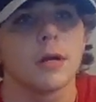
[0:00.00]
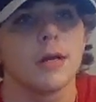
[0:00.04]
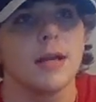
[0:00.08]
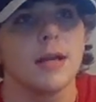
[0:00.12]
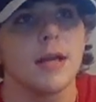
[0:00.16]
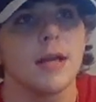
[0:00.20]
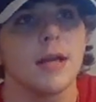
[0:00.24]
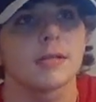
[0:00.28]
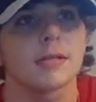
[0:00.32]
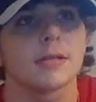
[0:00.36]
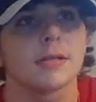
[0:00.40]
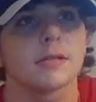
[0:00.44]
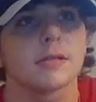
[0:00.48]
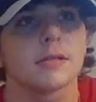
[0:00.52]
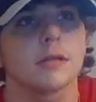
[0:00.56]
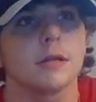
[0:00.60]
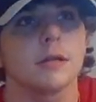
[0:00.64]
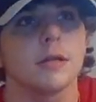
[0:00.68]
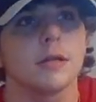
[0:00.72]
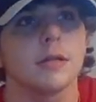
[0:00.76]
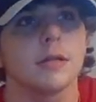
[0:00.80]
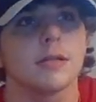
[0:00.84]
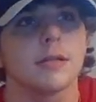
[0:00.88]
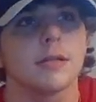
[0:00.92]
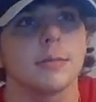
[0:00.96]
Next
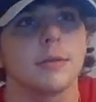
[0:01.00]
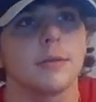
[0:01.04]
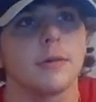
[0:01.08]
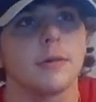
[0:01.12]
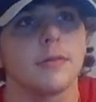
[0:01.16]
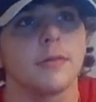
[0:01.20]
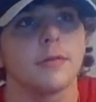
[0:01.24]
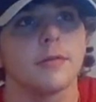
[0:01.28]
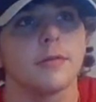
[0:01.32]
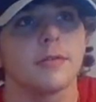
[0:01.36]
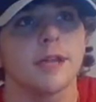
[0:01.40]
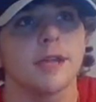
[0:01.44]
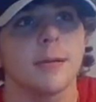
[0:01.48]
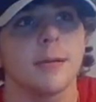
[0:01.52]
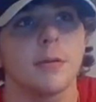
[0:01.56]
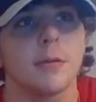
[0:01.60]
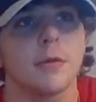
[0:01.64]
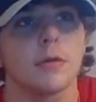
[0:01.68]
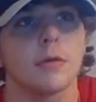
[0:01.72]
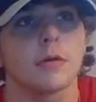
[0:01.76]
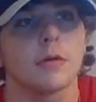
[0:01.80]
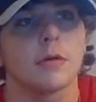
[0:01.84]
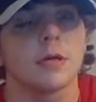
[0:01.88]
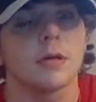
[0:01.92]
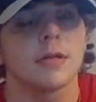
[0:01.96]
is the Buffalo
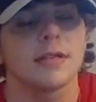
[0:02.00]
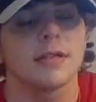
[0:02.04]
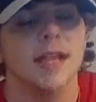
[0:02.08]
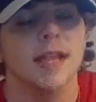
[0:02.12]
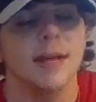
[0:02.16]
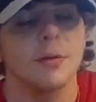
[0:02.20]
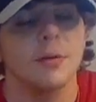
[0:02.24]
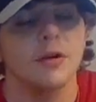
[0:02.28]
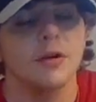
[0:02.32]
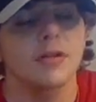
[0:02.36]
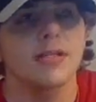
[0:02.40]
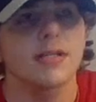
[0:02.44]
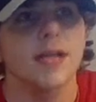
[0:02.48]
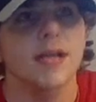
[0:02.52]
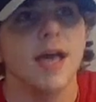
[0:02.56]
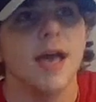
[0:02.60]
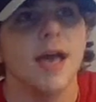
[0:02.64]
Sabres